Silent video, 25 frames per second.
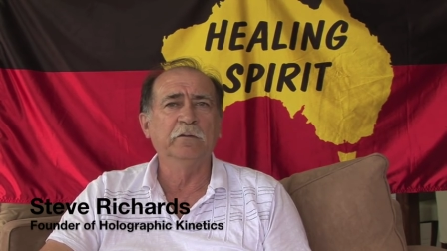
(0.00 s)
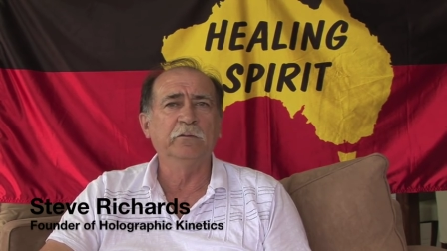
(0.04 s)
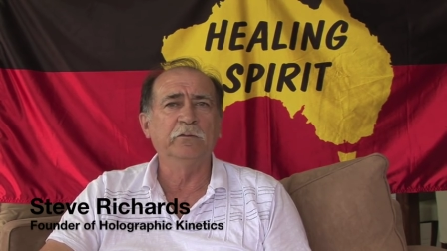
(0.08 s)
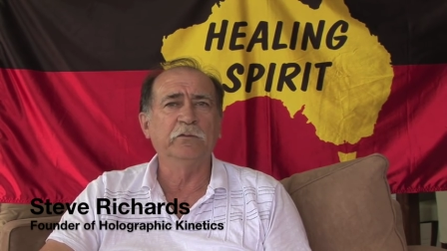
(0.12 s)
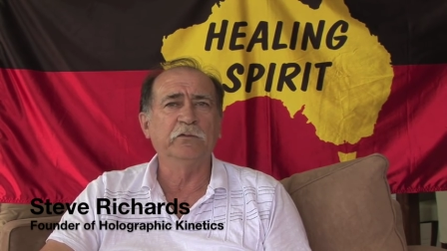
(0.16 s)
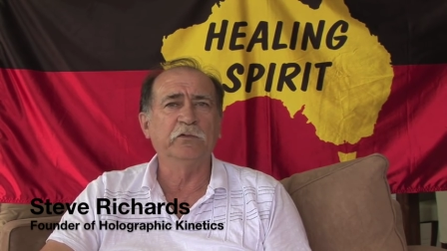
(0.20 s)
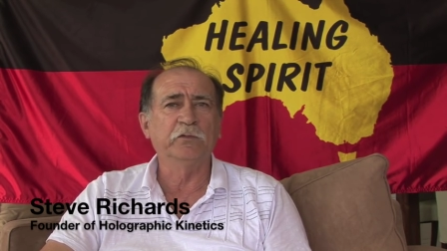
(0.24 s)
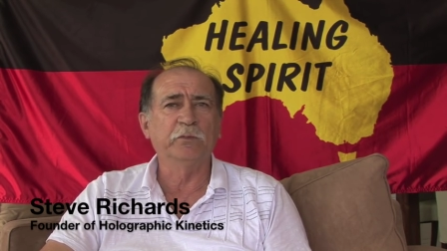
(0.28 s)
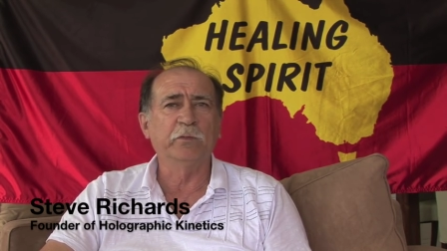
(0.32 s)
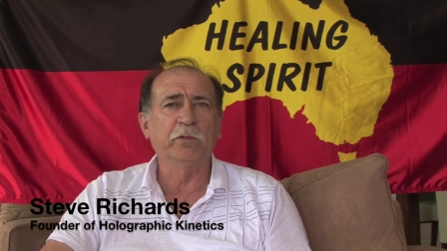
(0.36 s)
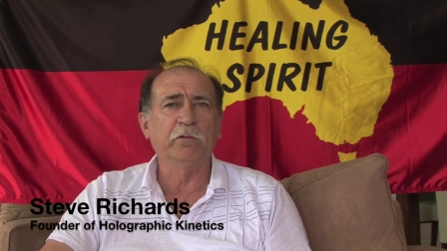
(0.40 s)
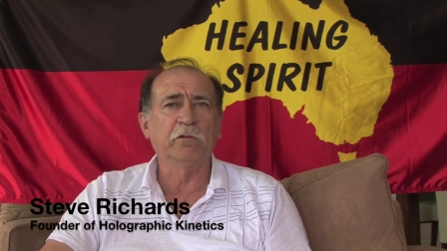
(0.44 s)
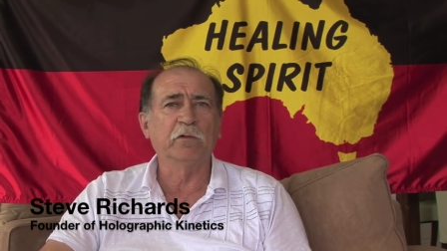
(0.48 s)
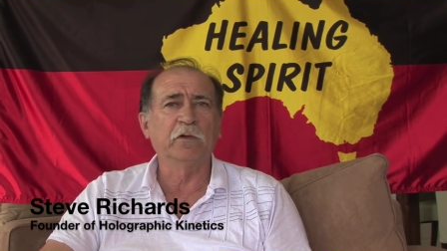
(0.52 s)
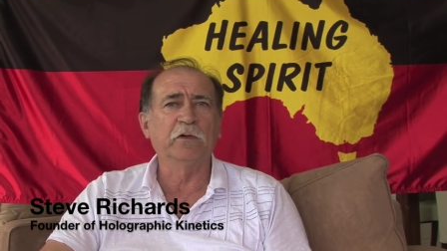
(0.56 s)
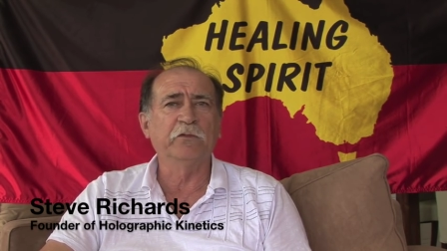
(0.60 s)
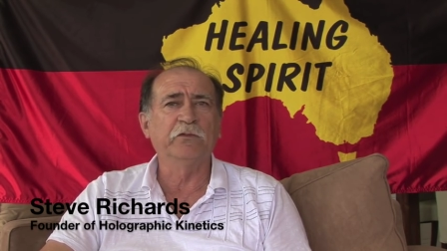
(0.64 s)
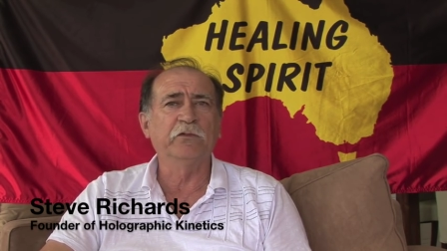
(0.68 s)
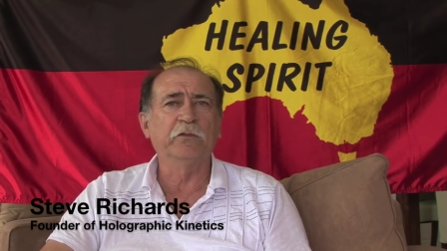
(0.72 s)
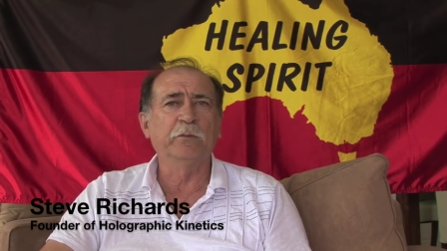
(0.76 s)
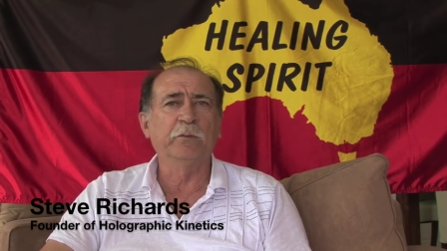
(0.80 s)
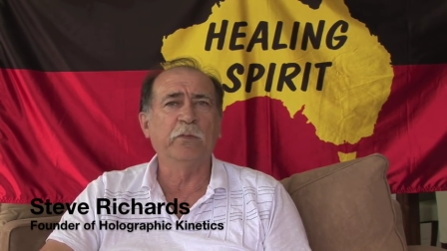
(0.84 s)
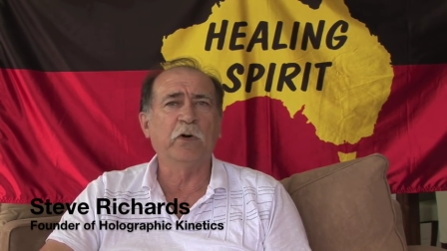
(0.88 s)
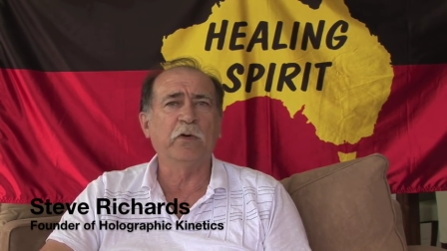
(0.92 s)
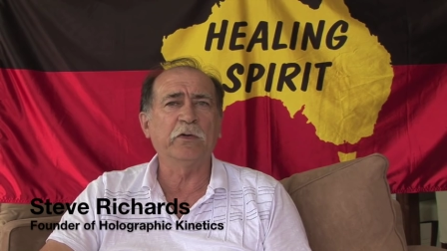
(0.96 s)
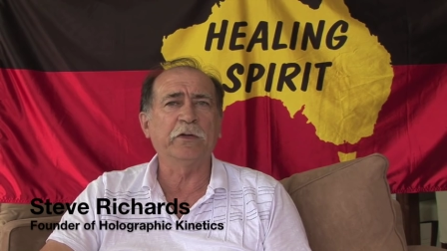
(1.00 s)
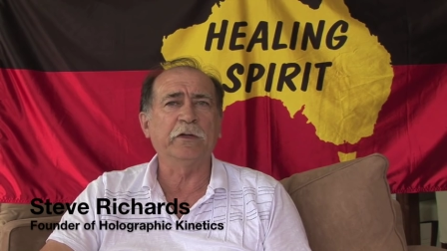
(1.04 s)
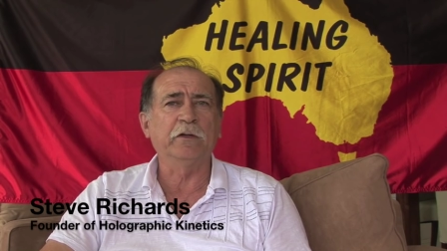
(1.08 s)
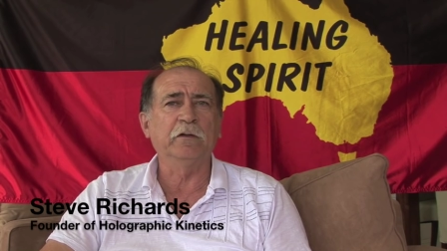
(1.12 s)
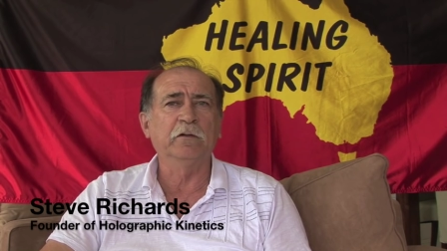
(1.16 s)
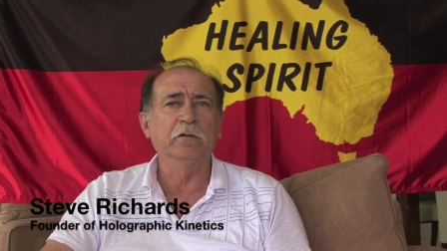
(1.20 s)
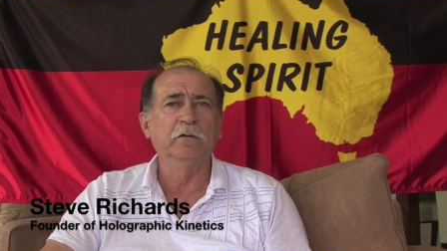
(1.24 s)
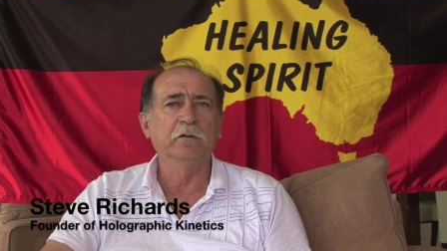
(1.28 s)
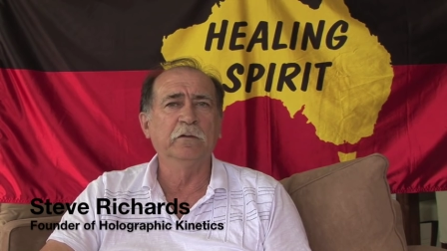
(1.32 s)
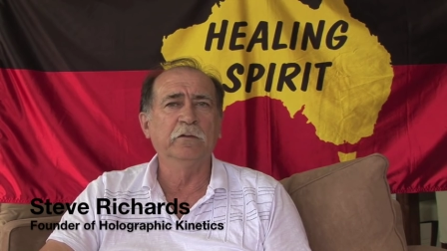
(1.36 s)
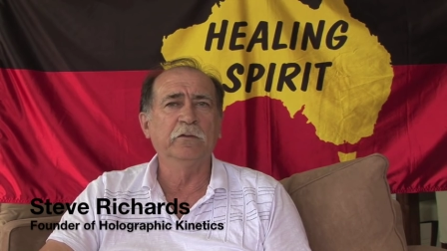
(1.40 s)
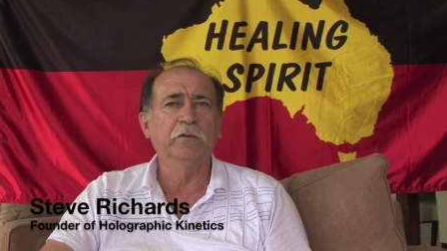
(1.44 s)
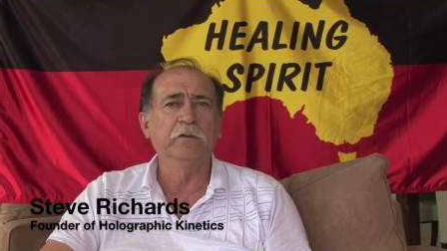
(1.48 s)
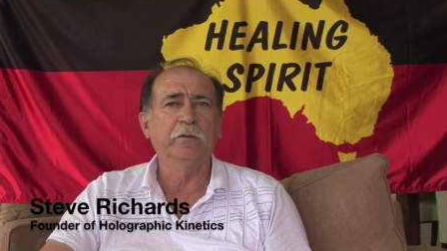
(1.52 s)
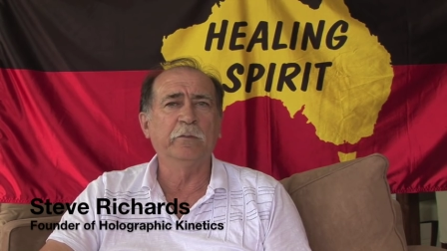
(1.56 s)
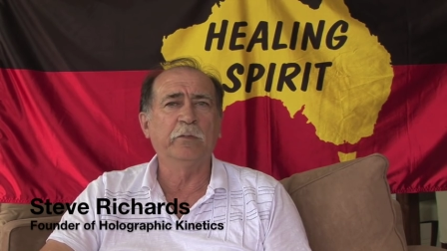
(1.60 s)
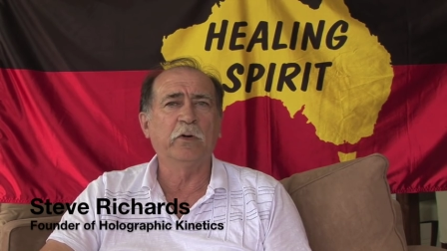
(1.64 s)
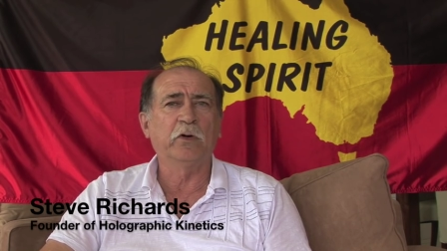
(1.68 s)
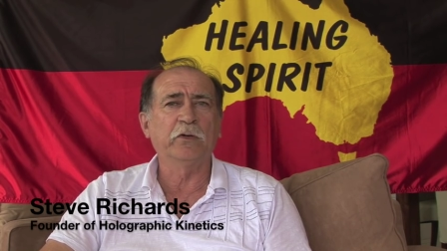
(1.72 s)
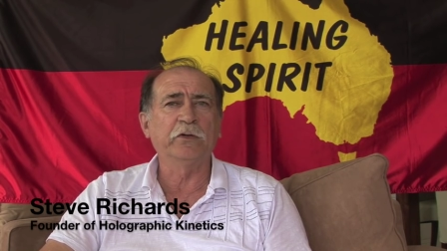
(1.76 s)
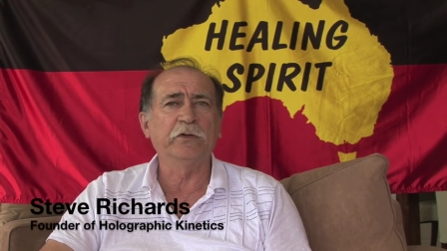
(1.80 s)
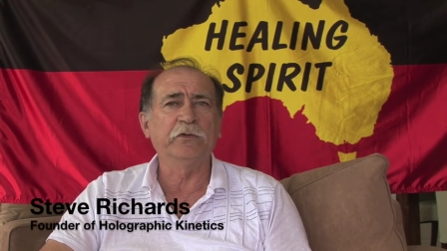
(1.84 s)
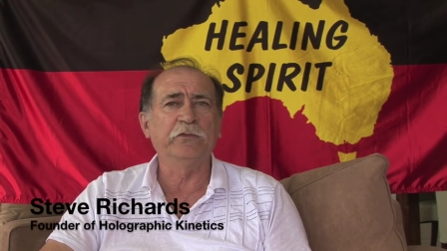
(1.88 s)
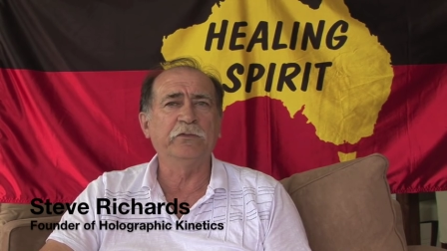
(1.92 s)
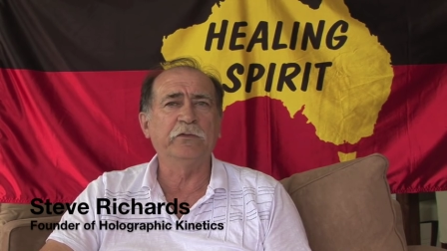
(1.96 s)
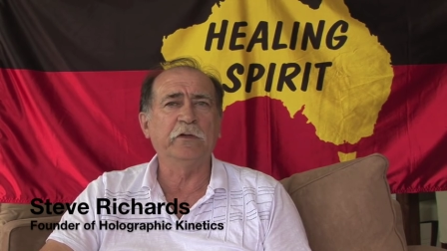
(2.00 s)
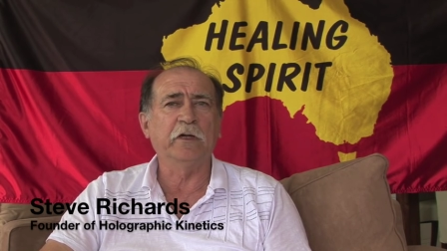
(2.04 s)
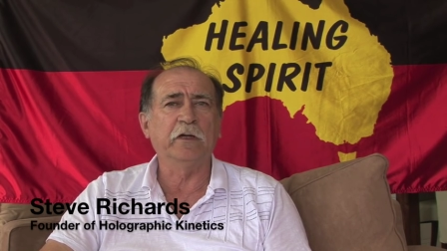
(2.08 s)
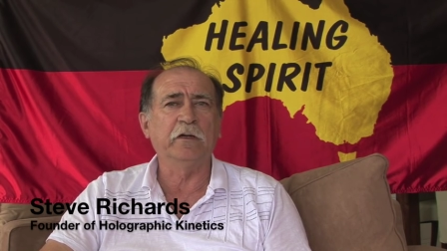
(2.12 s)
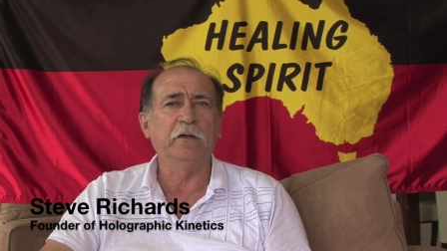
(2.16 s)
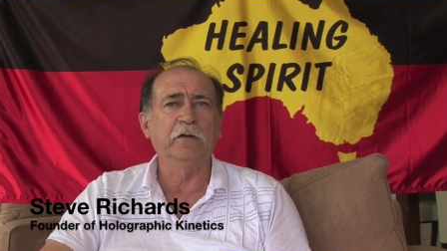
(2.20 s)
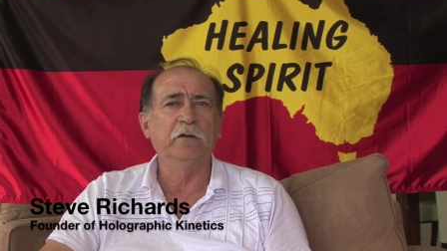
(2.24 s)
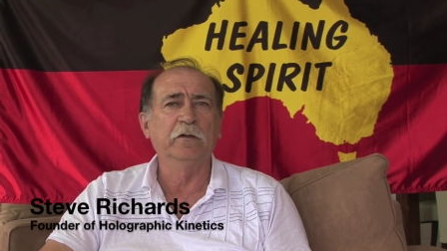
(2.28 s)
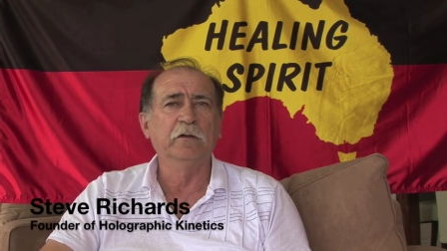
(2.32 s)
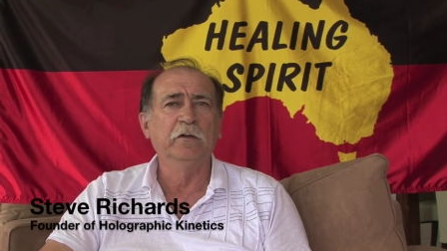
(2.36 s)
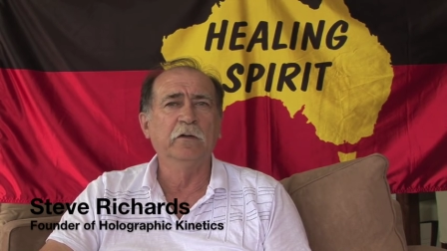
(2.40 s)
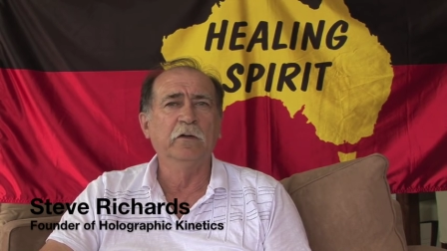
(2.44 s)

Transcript: When the spirit leaves the body, the body's dead.